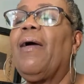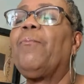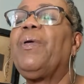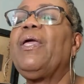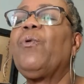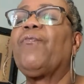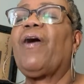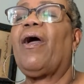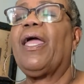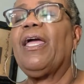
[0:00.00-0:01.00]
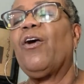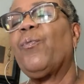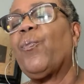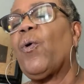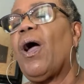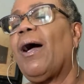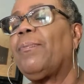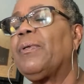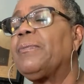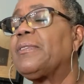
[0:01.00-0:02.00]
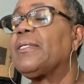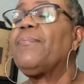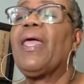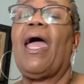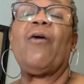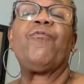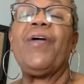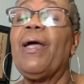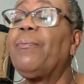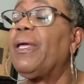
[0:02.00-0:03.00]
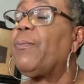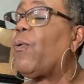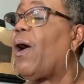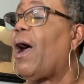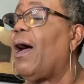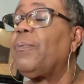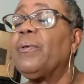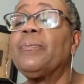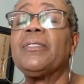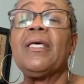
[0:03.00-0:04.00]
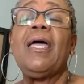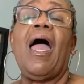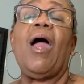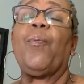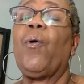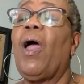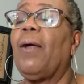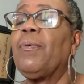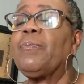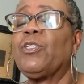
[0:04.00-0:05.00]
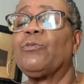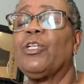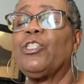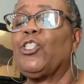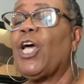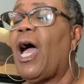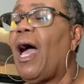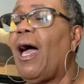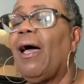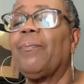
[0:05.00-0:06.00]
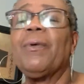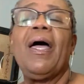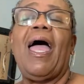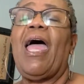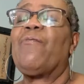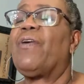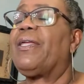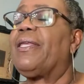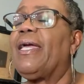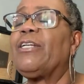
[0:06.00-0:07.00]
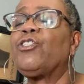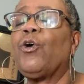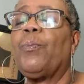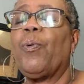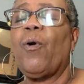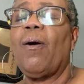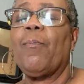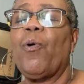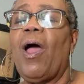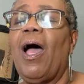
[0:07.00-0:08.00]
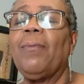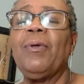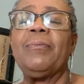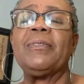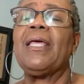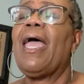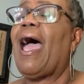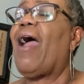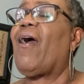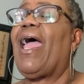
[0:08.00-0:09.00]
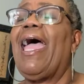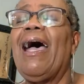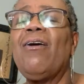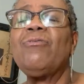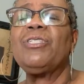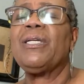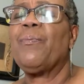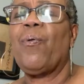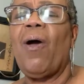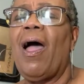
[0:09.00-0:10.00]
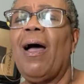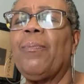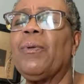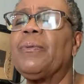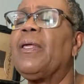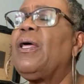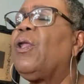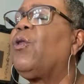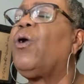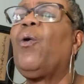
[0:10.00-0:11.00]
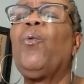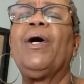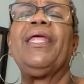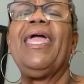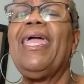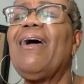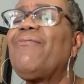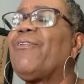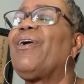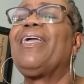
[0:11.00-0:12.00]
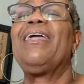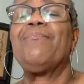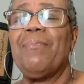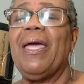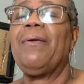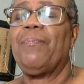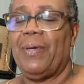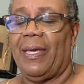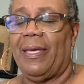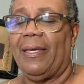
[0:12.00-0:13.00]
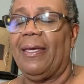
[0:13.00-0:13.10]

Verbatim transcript: Be with our health problems, our family problems, our problems on the job, our financial pro problems, our housing problem, Lord, whatever it may be.